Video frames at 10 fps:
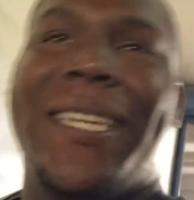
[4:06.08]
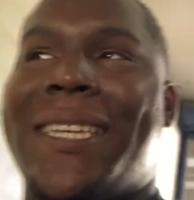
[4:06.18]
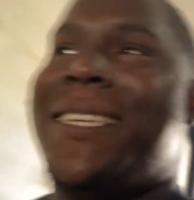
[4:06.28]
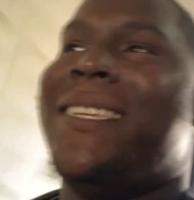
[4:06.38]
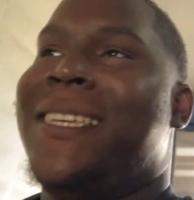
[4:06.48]
I
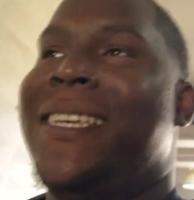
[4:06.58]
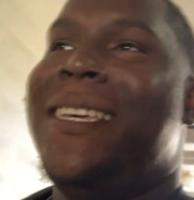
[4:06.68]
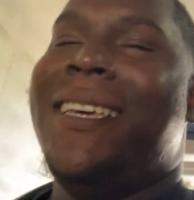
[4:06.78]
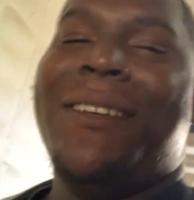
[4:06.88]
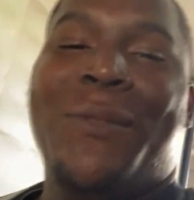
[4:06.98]
mean,
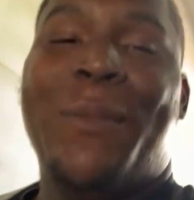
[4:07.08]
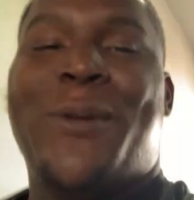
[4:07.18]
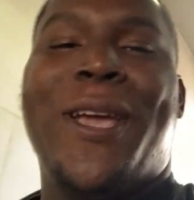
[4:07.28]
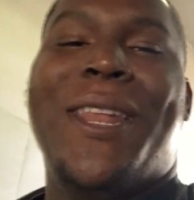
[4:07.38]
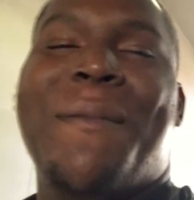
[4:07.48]
we can all
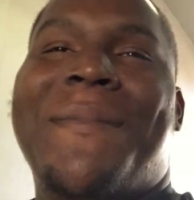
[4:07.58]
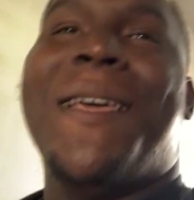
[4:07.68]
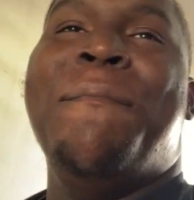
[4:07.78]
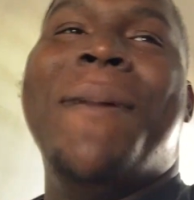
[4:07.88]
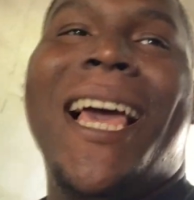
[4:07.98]
bring the
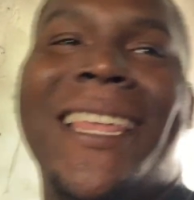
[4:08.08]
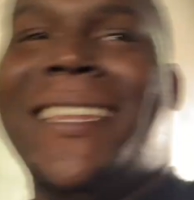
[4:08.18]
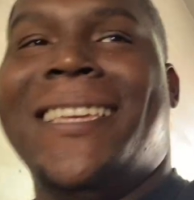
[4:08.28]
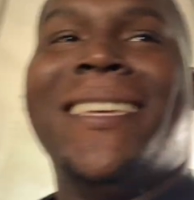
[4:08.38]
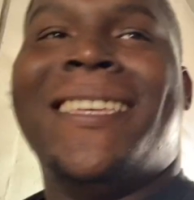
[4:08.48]

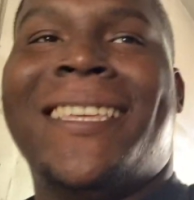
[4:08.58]
melody.